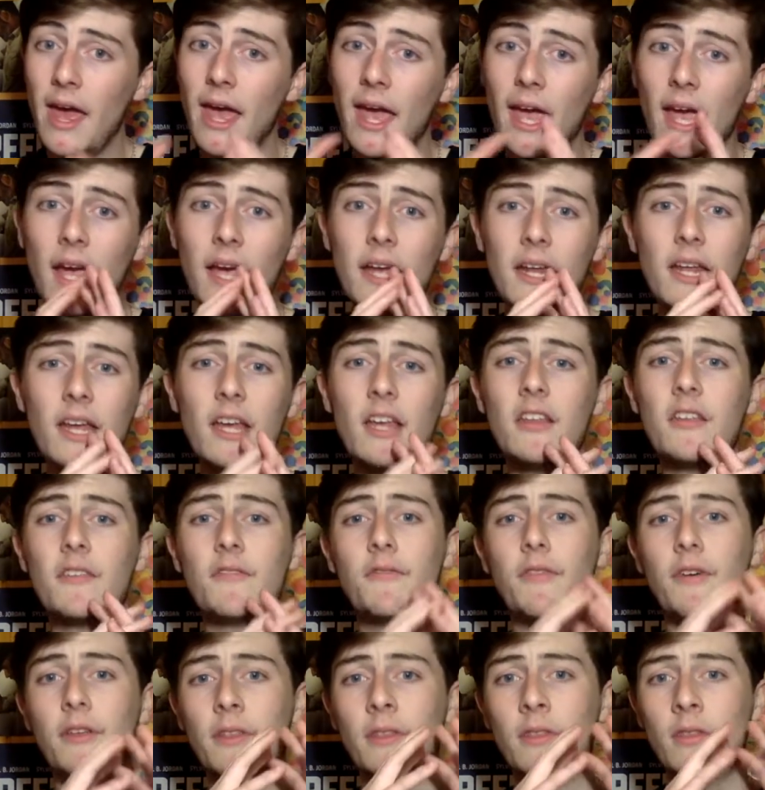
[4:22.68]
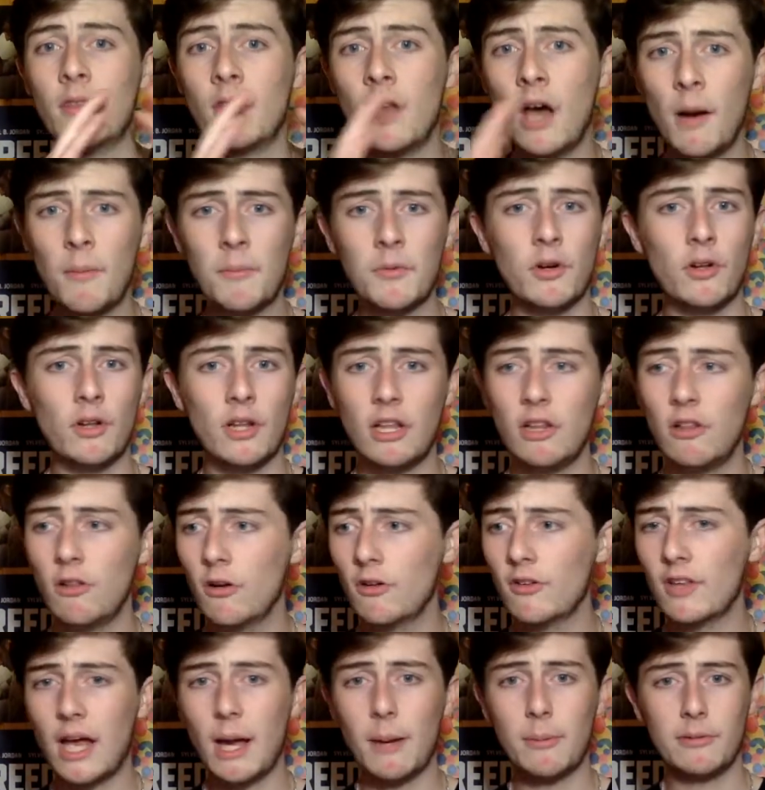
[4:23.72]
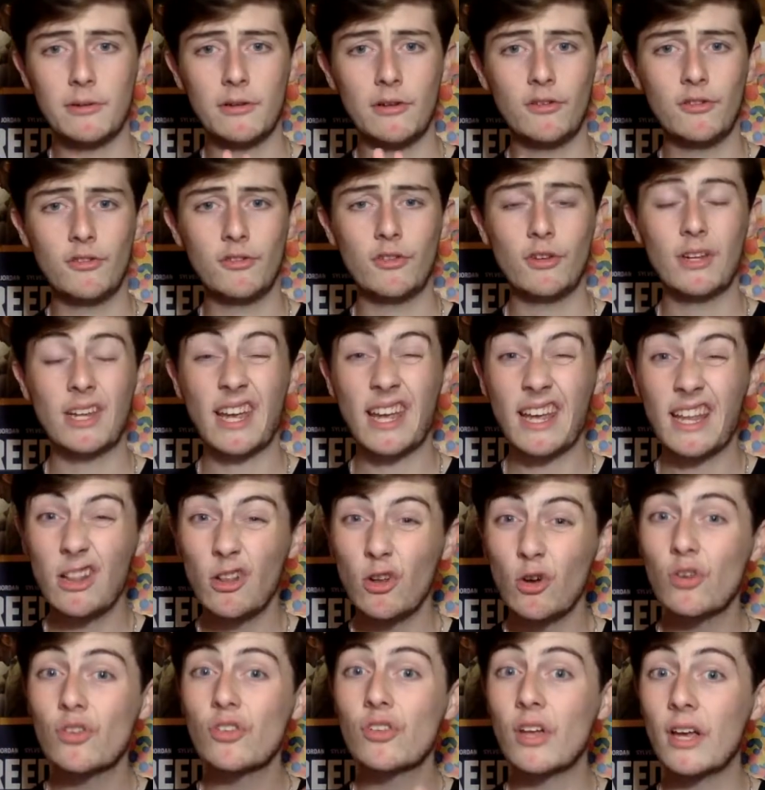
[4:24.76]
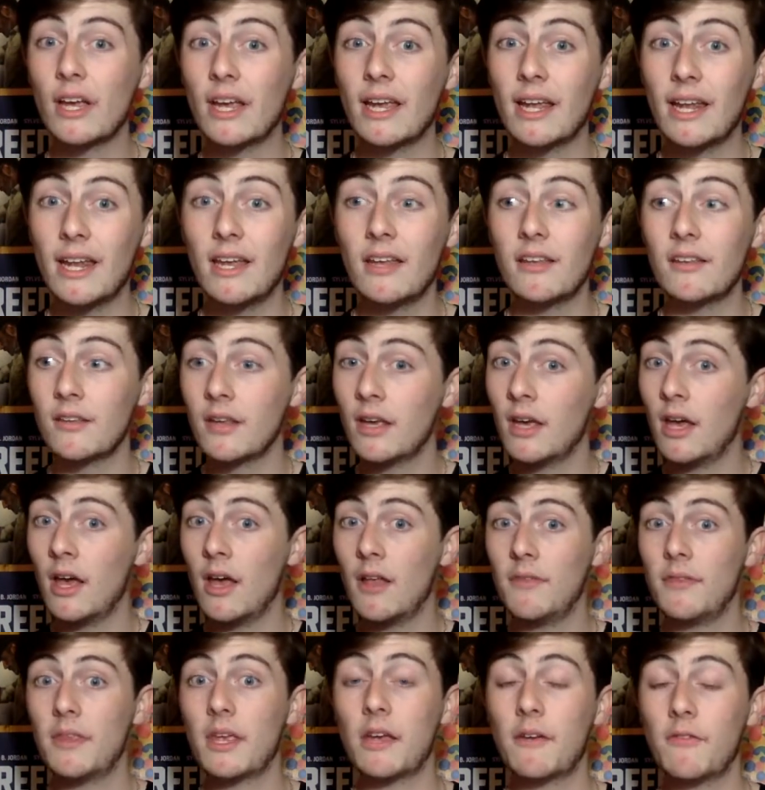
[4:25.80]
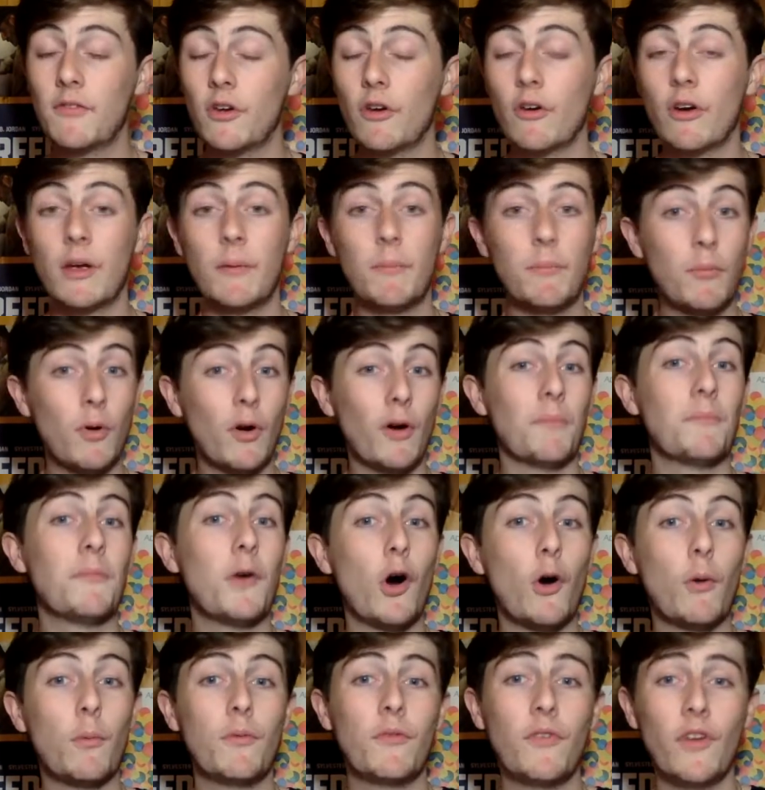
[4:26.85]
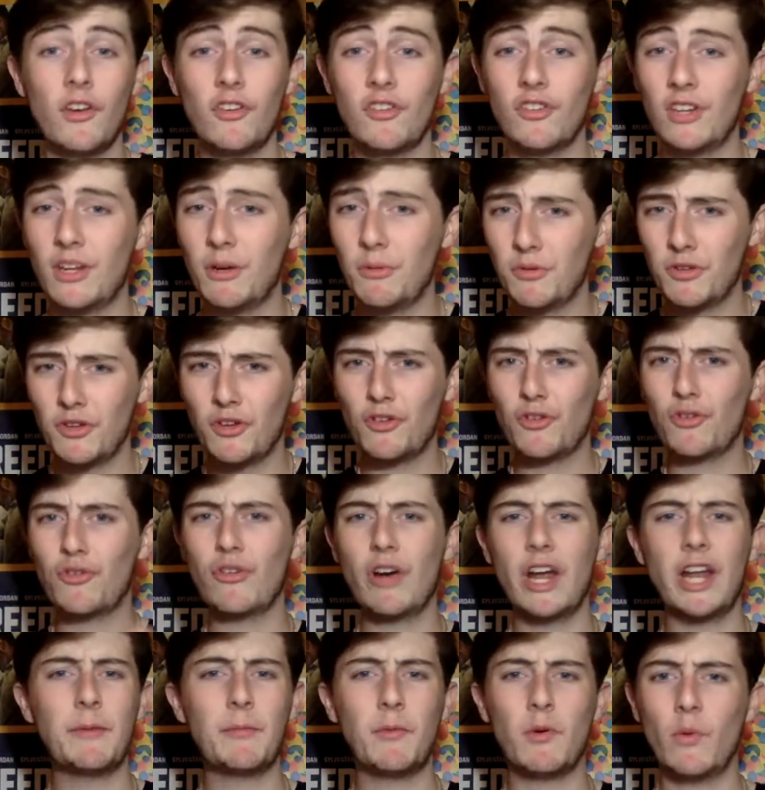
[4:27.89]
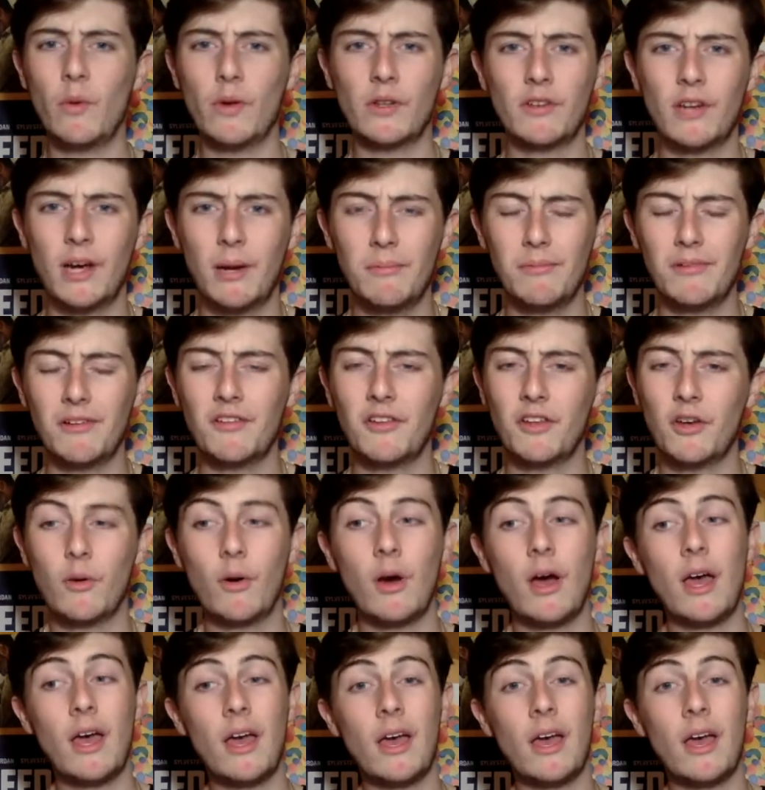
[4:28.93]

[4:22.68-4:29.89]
It is phenomenal. It looks absolutely stunning. It looks like it is Nick Fury, but in Pulp Fiction. It was incredible what they're able to do.